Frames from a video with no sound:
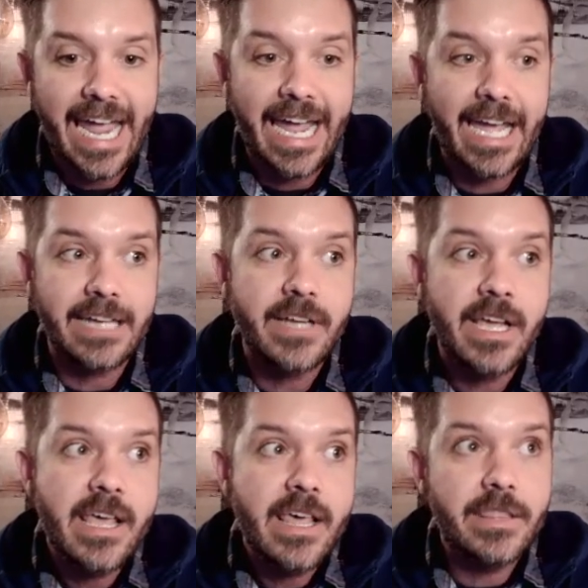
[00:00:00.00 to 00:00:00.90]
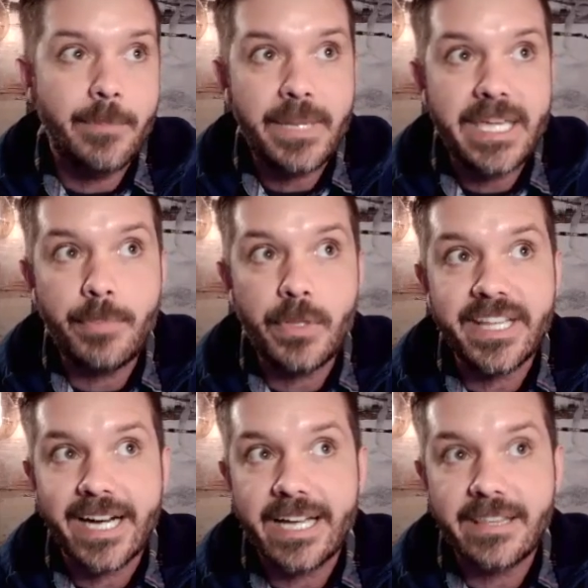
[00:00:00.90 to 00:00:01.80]
And the people
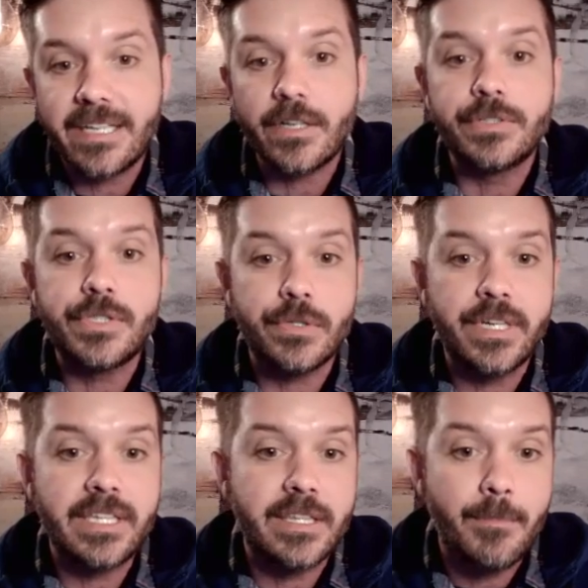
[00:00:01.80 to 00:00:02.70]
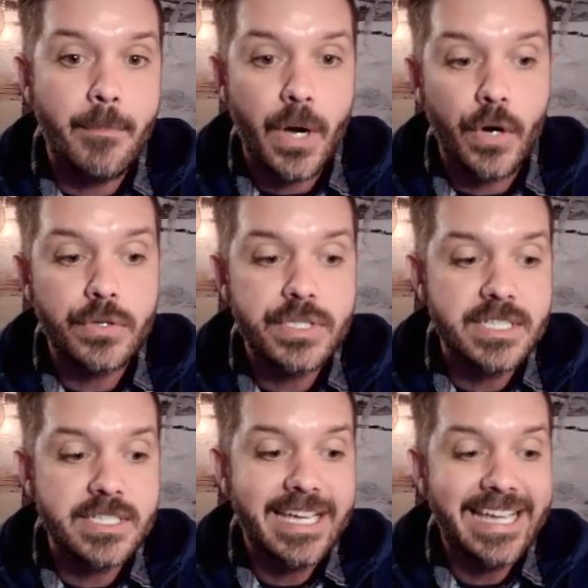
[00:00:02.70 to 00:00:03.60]
that I think are doing the
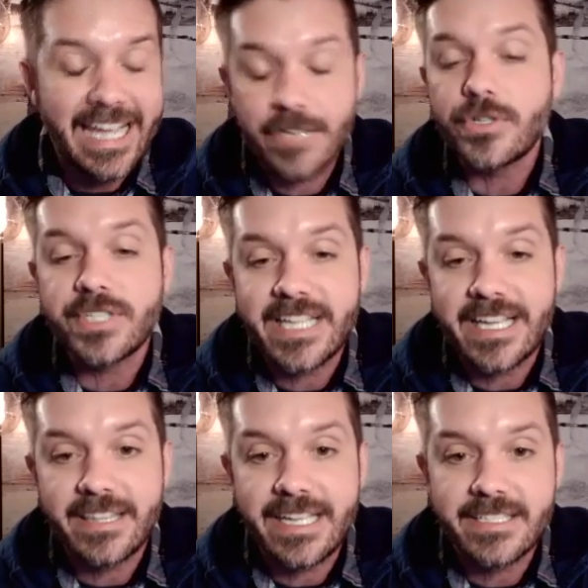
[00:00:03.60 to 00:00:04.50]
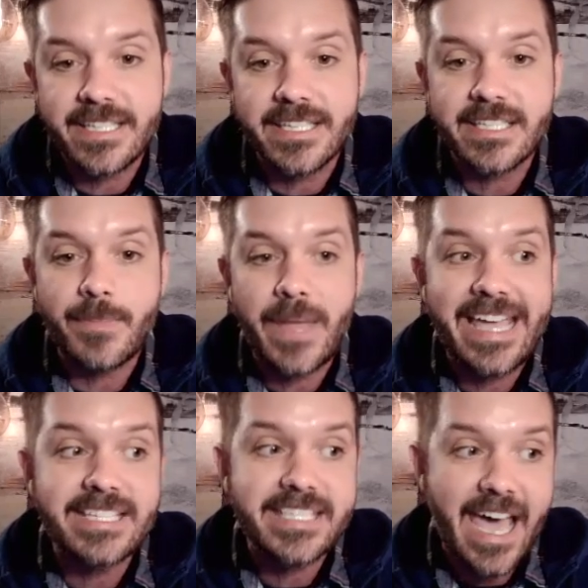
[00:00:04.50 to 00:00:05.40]
most interesting things in the
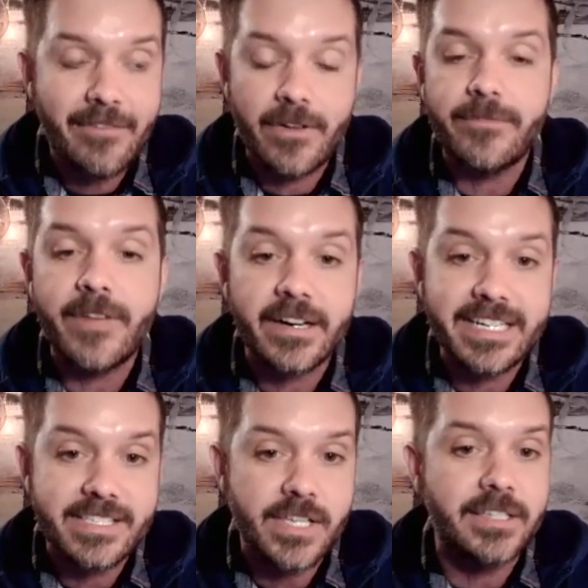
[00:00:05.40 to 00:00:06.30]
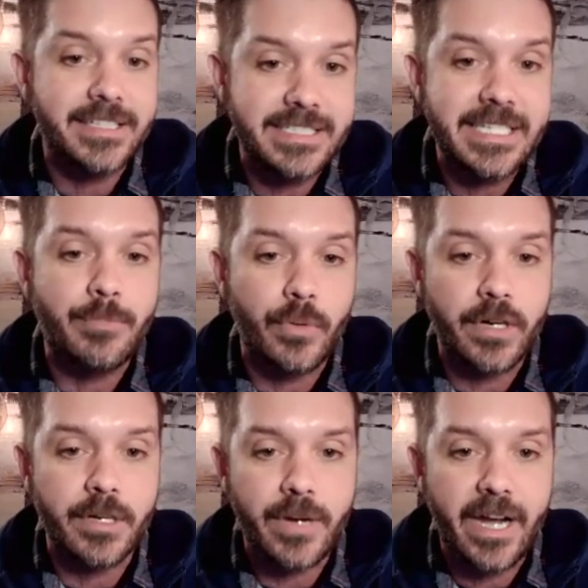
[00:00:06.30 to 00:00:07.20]
space have a very solid deep
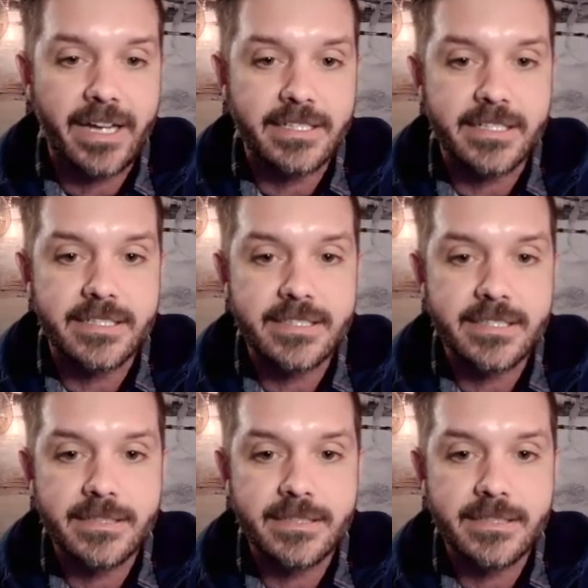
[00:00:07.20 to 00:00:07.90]
work practice.